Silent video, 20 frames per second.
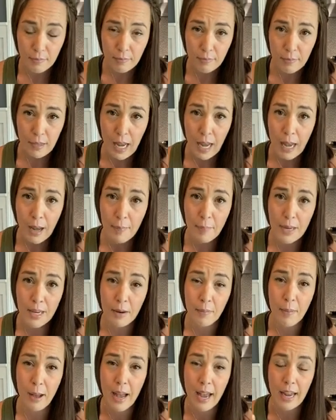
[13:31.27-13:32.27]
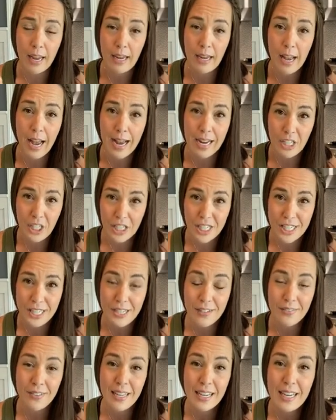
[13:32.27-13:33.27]
in my
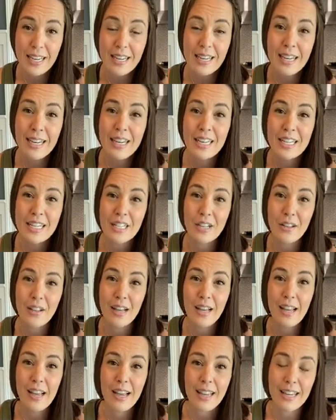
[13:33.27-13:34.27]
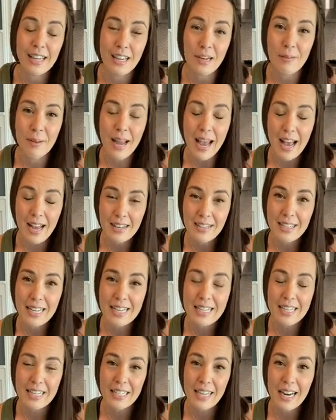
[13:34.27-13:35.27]
IGTV so that it can be
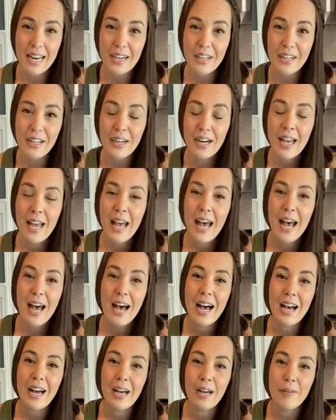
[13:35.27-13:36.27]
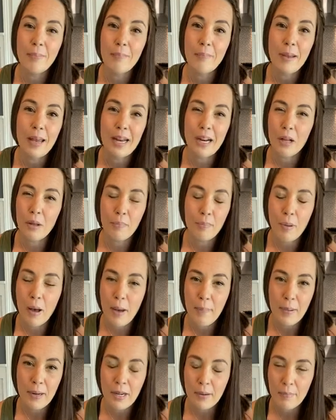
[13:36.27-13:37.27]
accessed later, and I'll
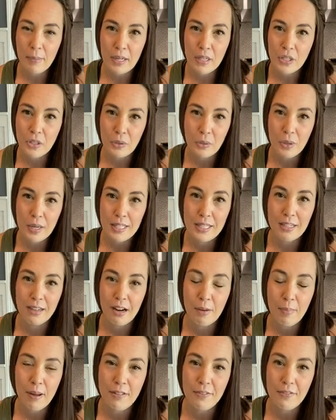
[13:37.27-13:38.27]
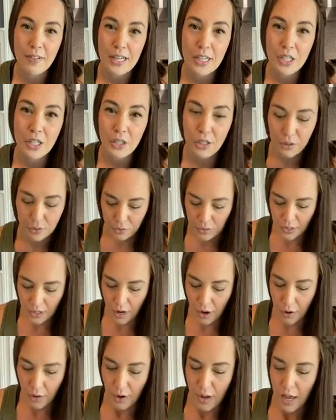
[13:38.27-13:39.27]
pop it in my stories and on my feed too.
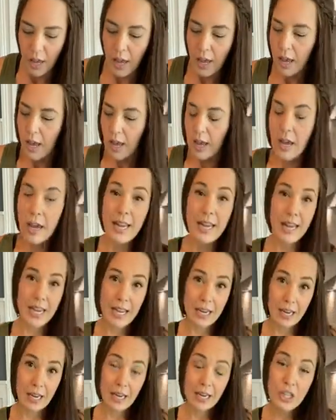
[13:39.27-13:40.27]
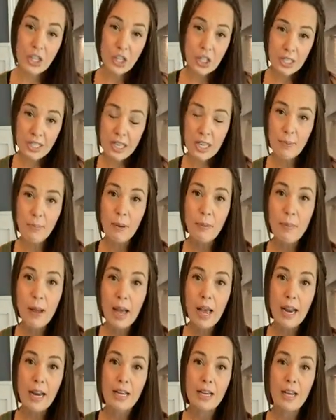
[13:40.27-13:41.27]
So again, just keep in
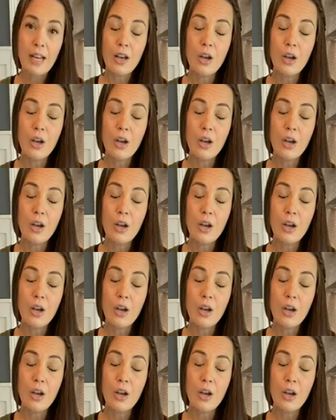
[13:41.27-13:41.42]
mind,